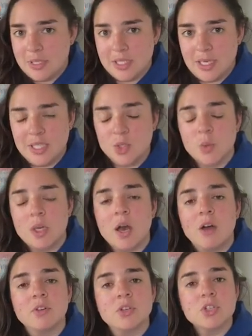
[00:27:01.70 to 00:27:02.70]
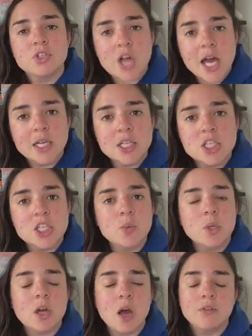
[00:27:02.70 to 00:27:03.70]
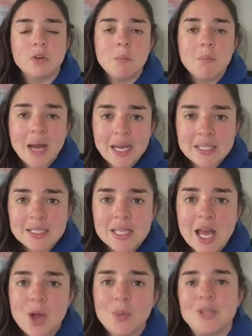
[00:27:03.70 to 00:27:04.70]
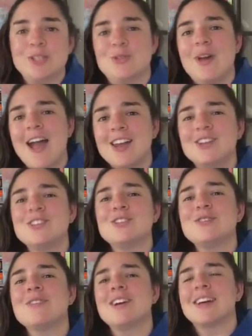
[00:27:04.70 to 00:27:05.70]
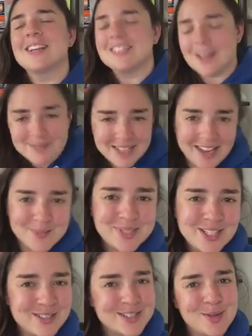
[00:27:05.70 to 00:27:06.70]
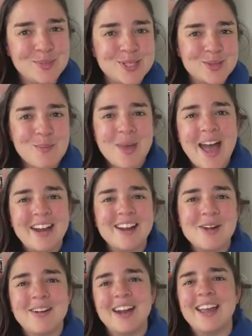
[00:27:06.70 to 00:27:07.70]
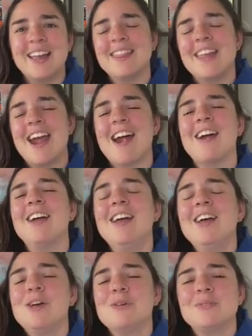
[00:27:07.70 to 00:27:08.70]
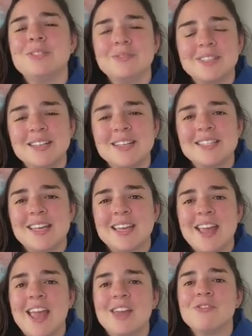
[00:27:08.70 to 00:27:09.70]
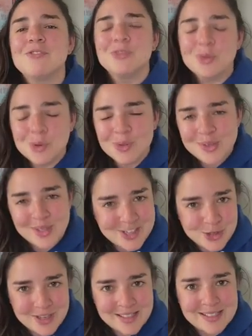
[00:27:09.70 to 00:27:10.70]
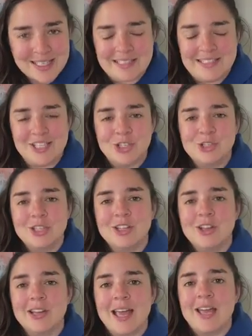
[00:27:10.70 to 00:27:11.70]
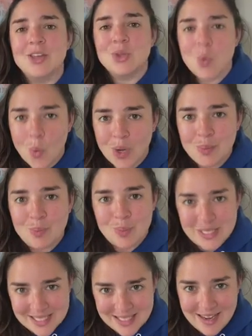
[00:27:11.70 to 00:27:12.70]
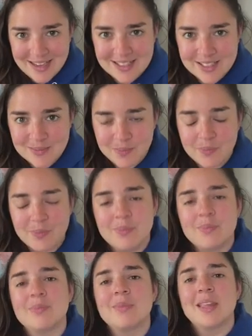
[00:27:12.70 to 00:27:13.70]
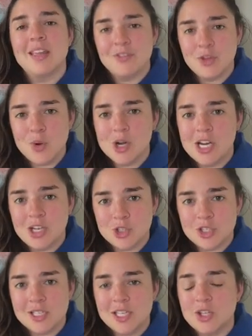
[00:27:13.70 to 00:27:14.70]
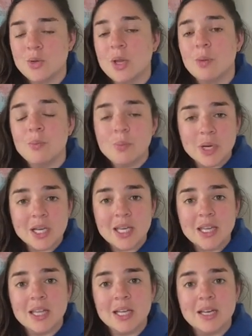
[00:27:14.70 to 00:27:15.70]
business. We cover strategy, we cover mindset, we do energy work. Sometimes there's some somatic work in there. We really take a full 360-degree look at your business. If you are interested, you can book